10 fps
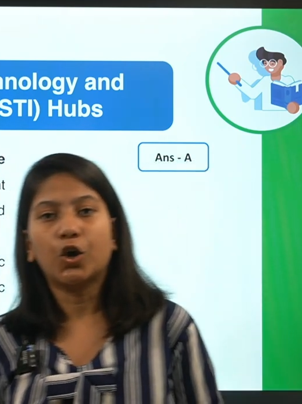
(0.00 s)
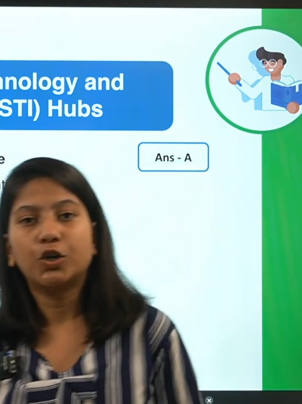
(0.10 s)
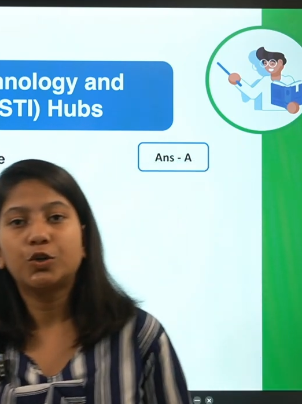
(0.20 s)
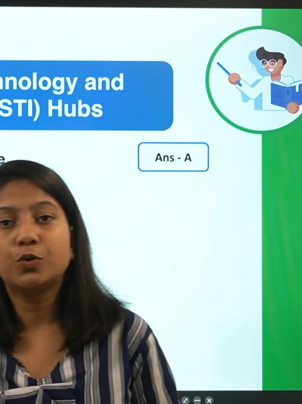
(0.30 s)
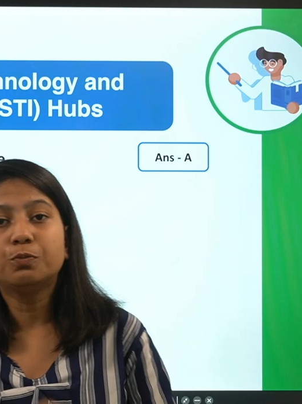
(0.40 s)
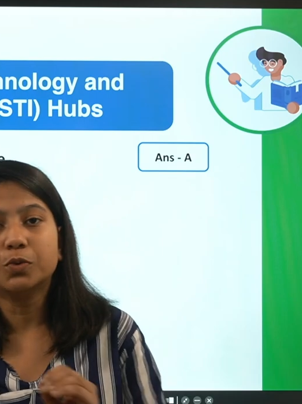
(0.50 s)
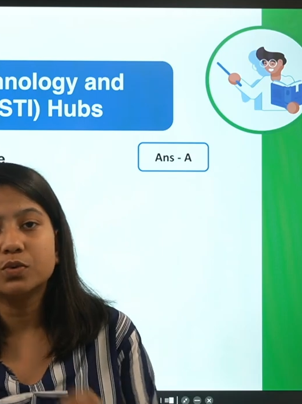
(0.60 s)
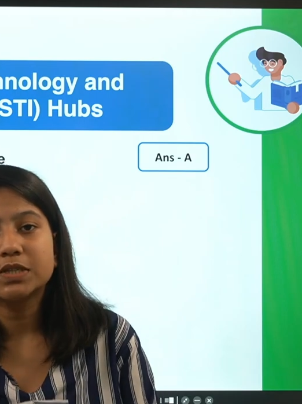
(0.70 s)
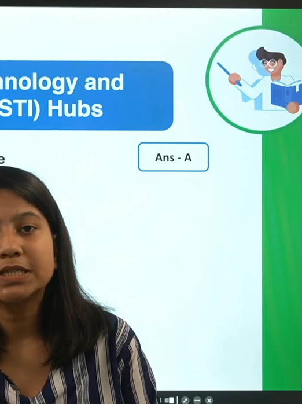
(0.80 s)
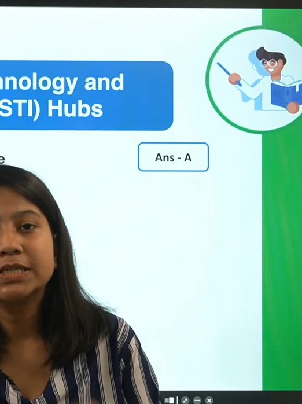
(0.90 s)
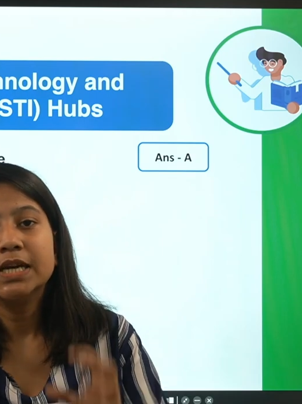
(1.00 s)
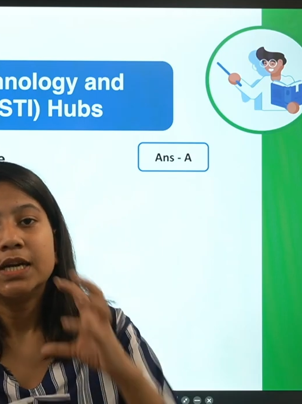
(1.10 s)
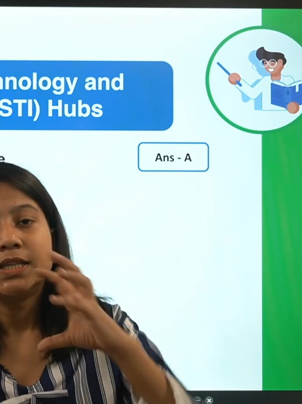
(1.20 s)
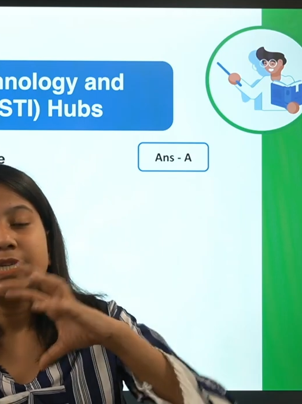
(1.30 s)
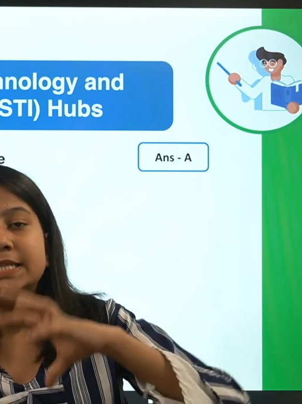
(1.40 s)
in order to boost
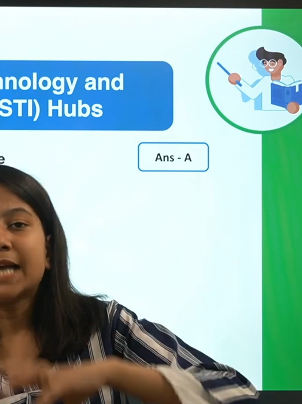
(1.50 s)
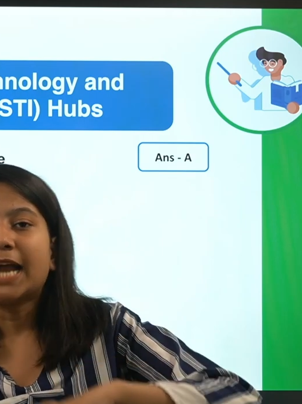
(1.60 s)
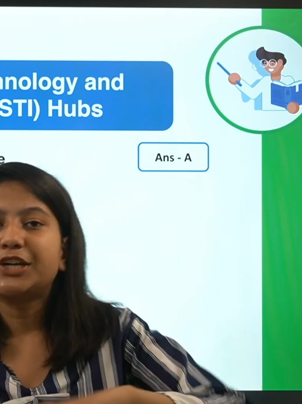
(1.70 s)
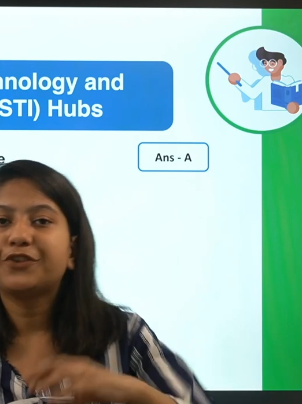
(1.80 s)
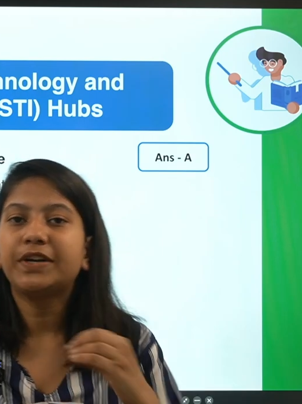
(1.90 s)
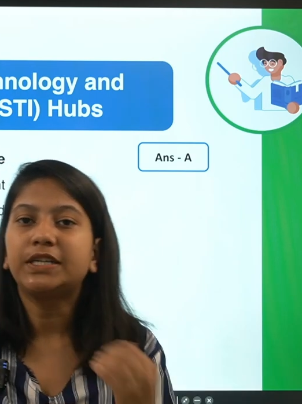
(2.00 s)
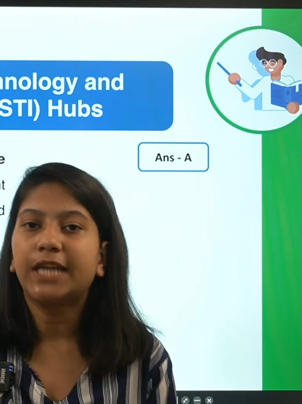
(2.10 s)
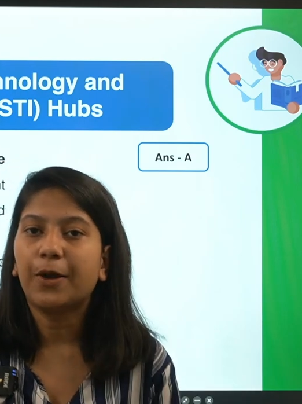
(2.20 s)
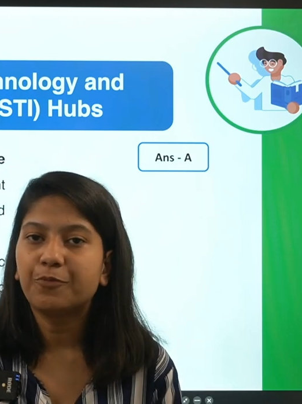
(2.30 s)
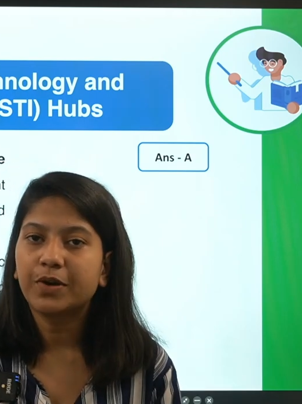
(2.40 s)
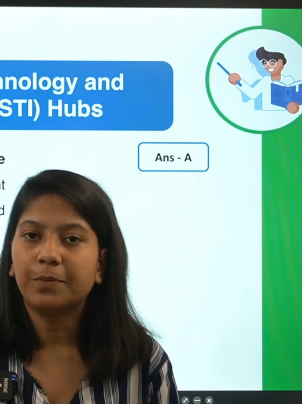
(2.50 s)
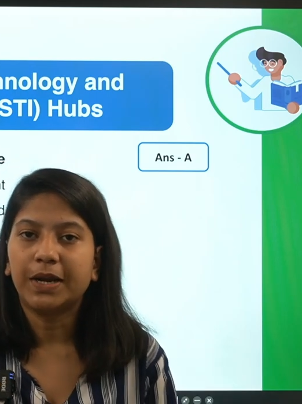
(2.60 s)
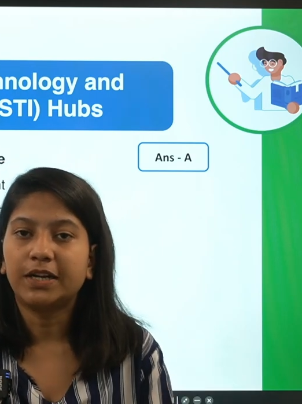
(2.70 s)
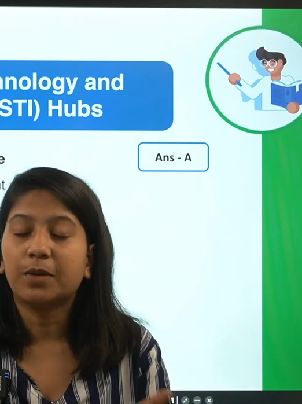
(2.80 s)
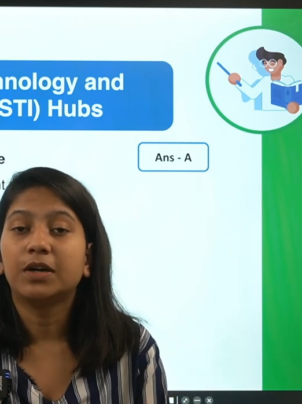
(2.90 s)
the scientific
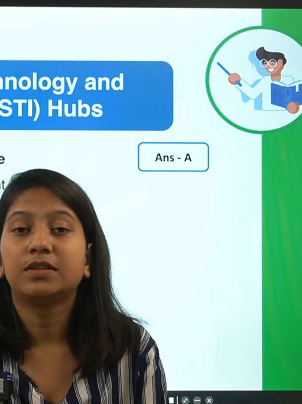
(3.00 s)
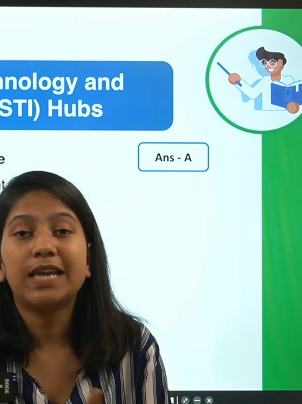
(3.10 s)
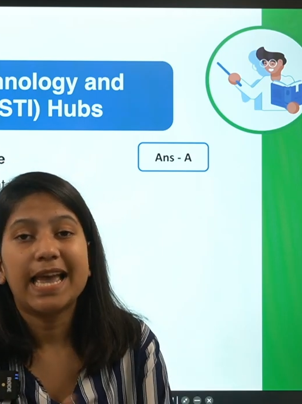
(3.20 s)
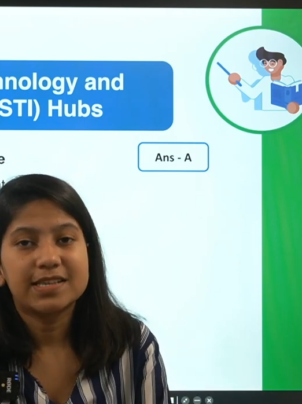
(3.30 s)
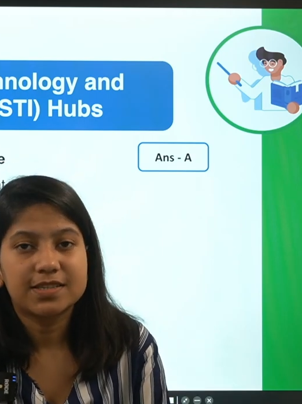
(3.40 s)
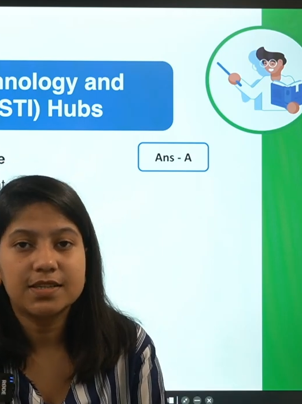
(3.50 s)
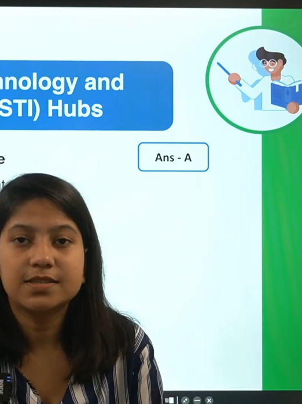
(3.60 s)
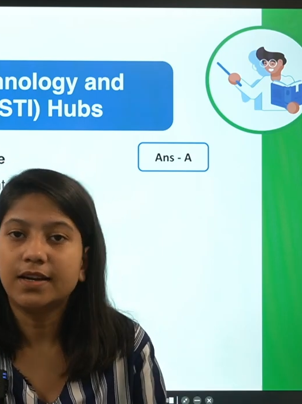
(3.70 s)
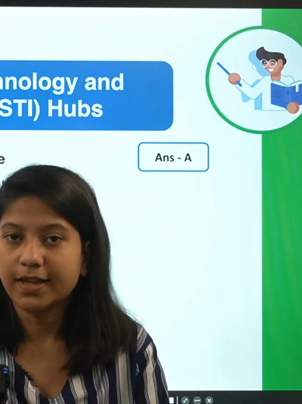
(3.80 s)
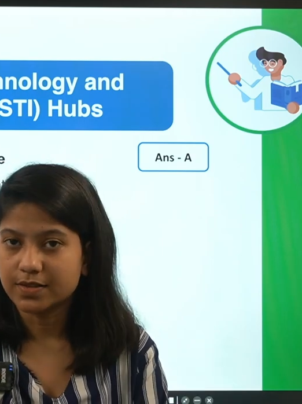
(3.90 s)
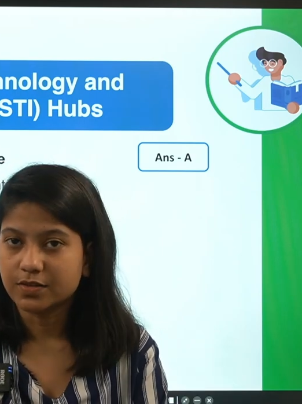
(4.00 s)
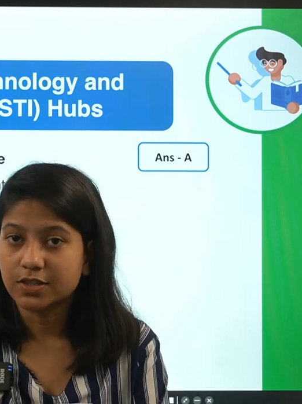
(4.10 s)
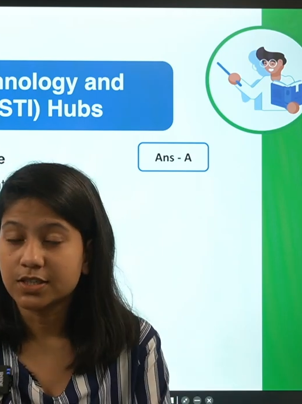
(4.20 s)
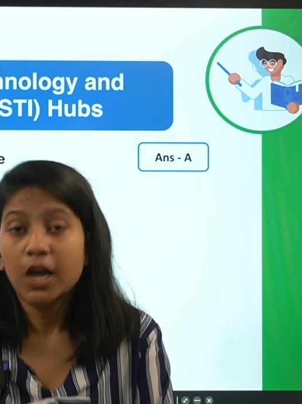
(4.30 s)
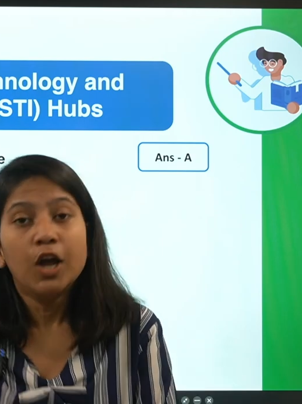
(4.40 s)
temperament among the SCs and
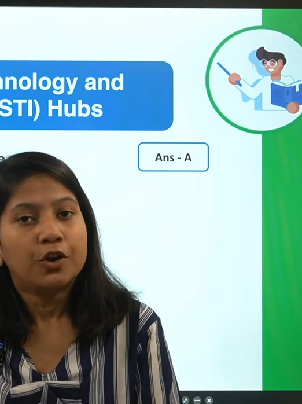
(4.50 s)
STs.